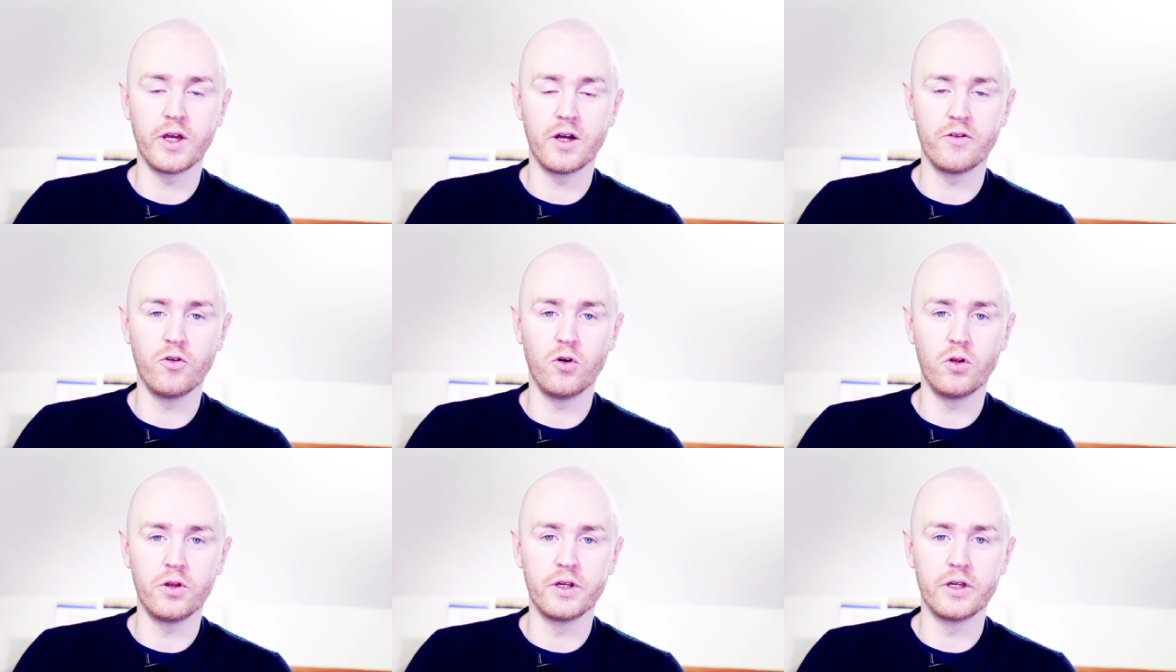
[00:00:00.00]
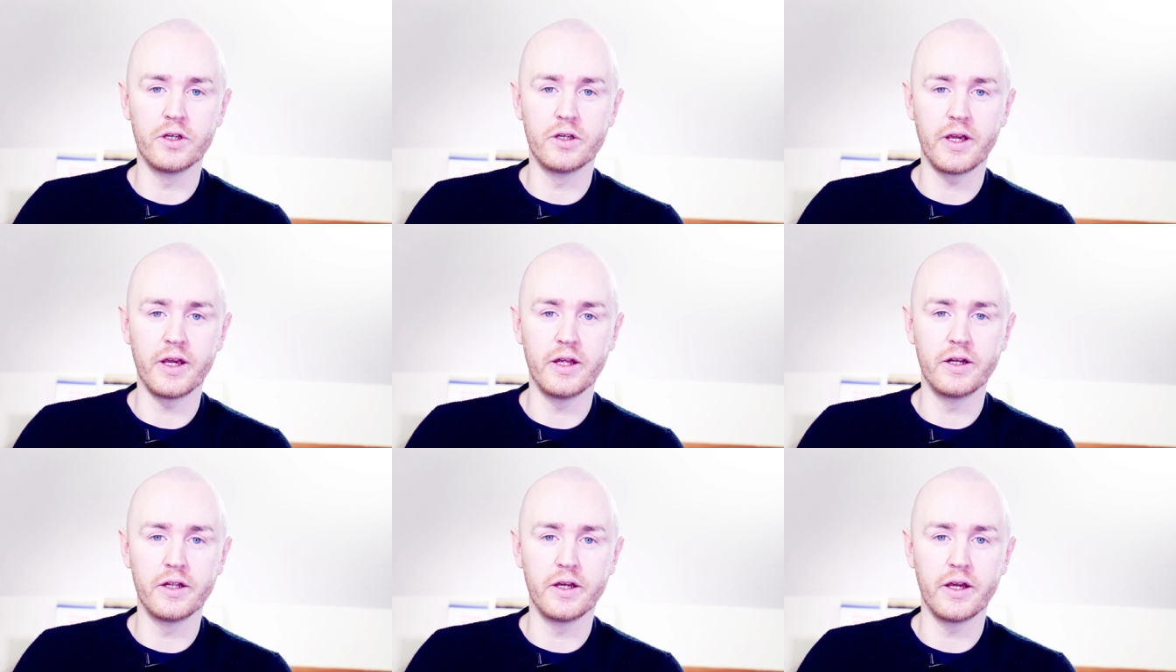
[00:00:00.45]
have all the
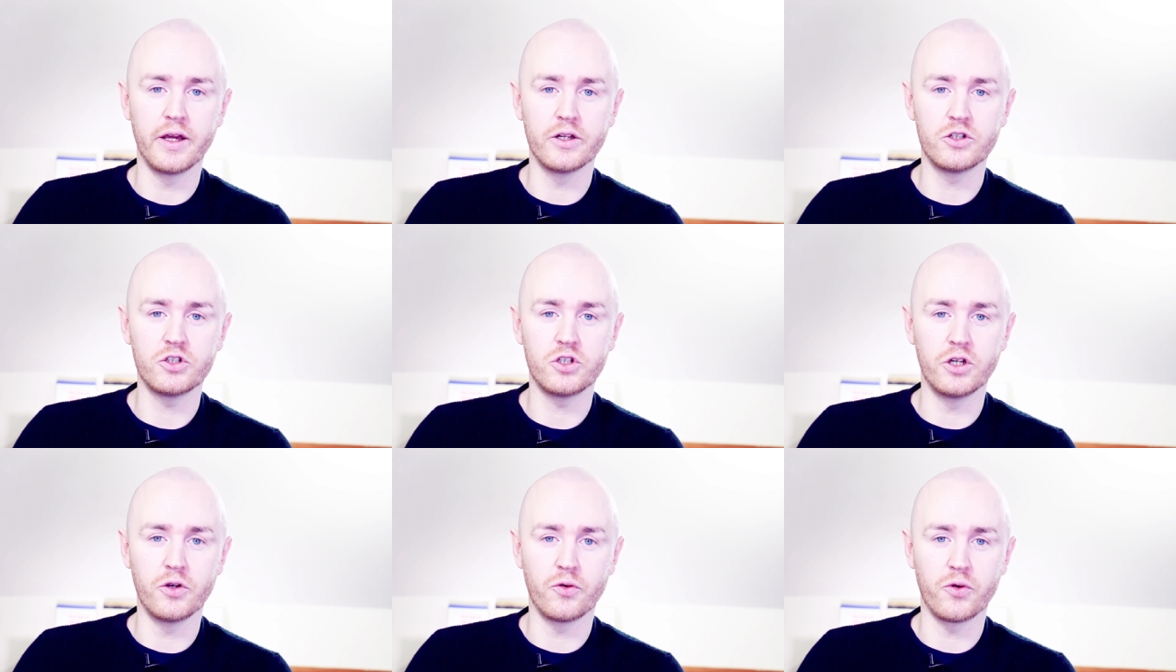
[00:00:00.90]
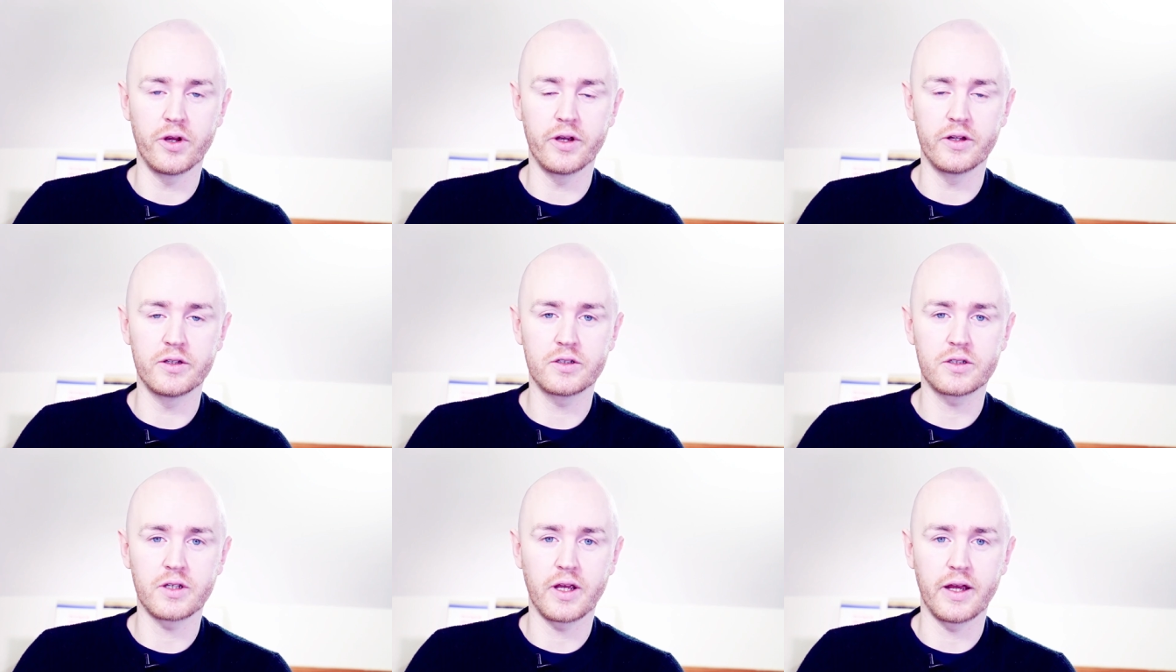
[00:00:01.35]
ADHD
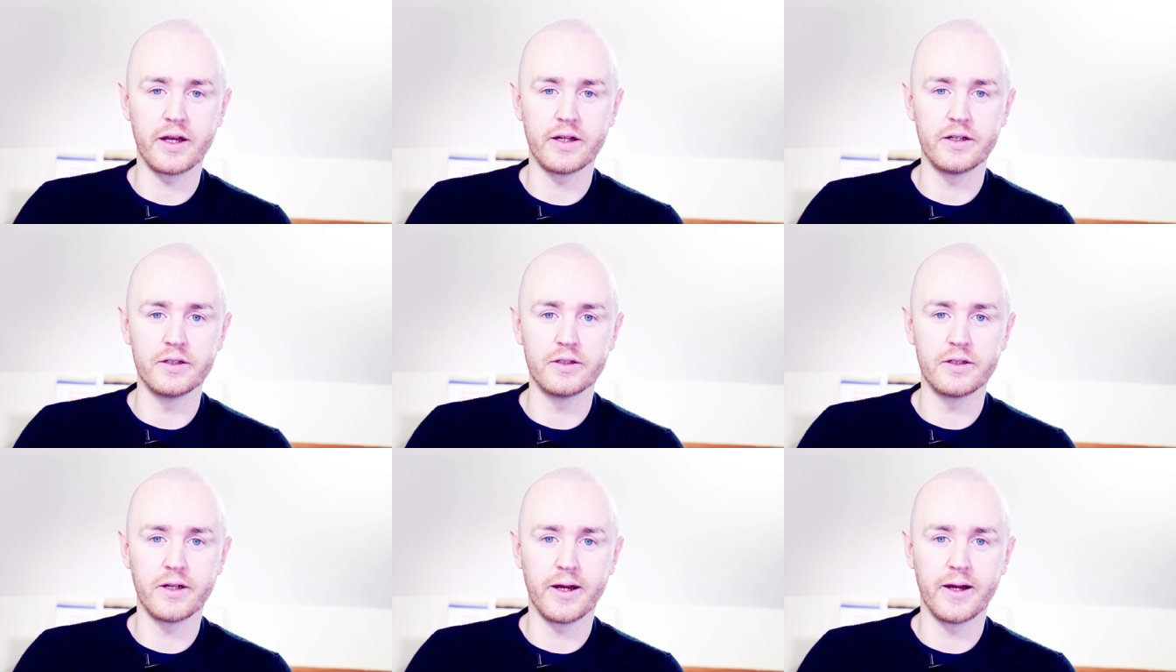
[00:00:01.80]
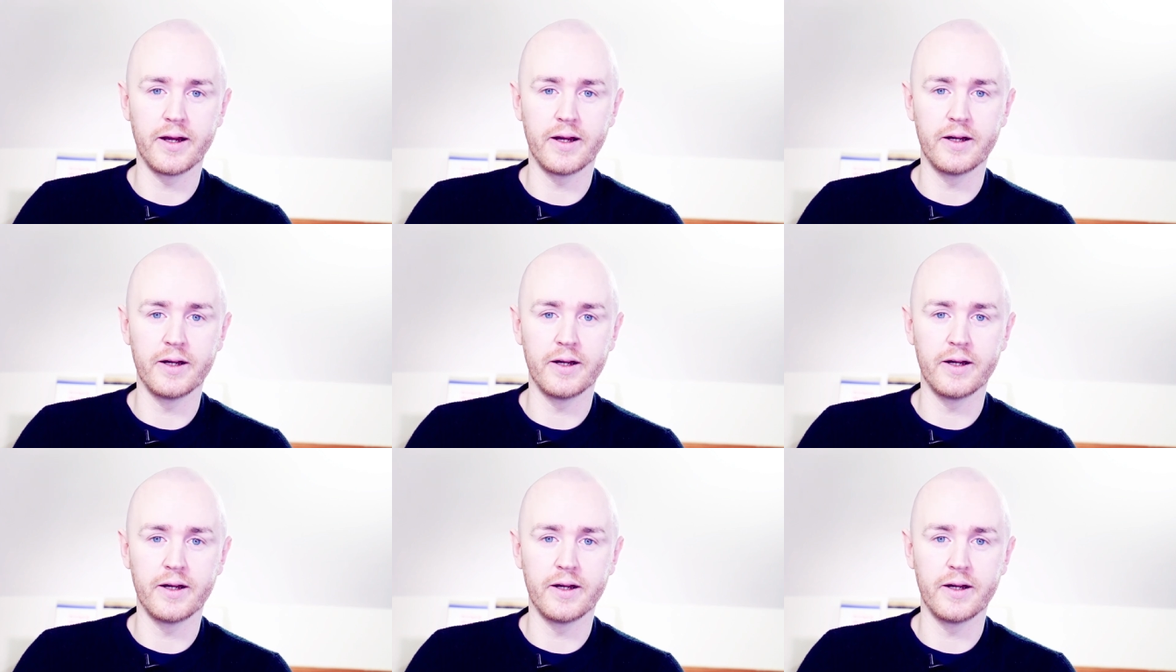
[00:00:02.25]
rates and